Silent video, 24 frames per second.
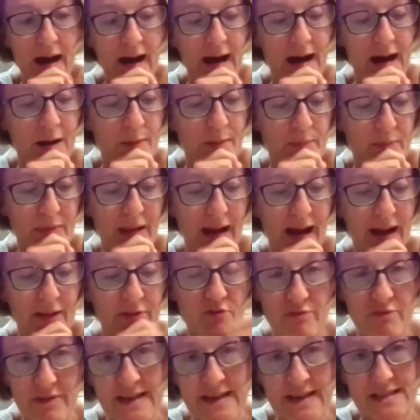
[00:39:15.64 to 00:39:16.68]
And the
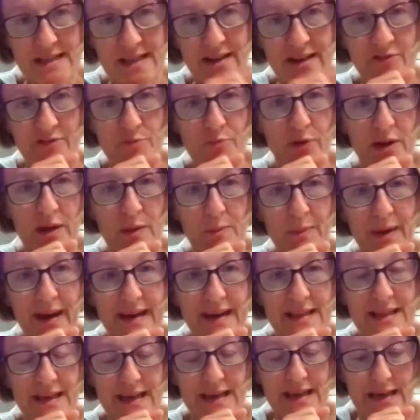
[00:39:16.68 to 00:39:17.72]
reason I've
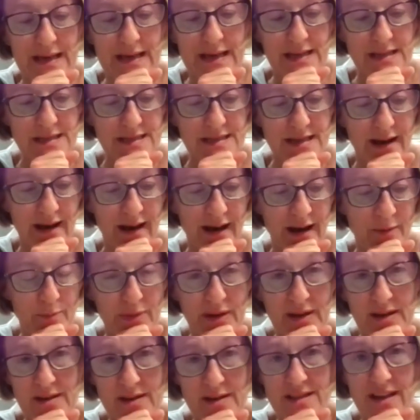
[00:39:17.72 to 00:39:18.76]
pre-made these,
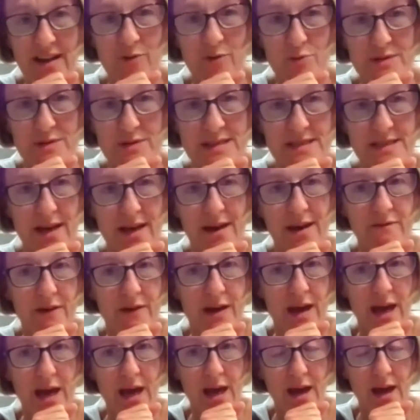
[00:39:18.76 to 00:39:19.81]
because I was
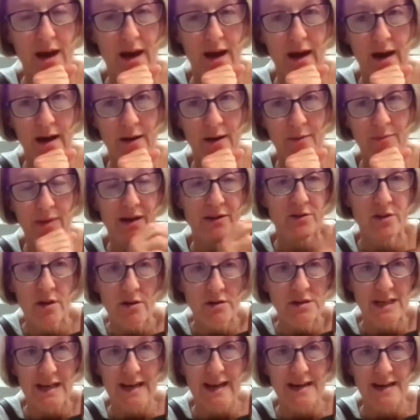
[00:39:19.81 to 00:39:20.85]
saving and
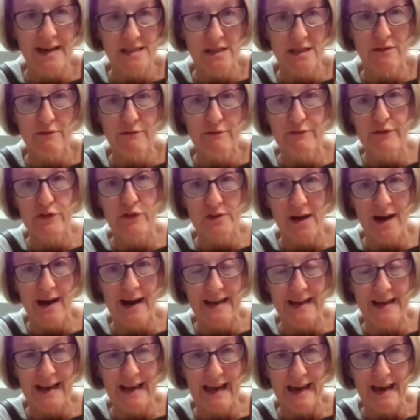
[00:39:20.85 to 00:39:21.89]
utilising the food I
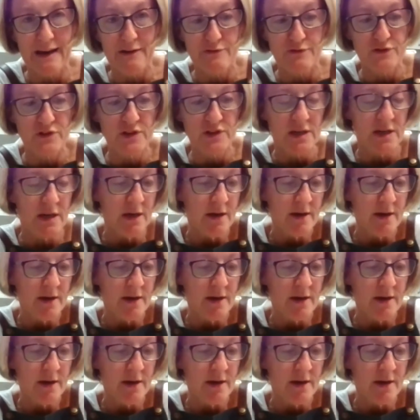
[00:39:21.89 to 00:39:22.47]
had left.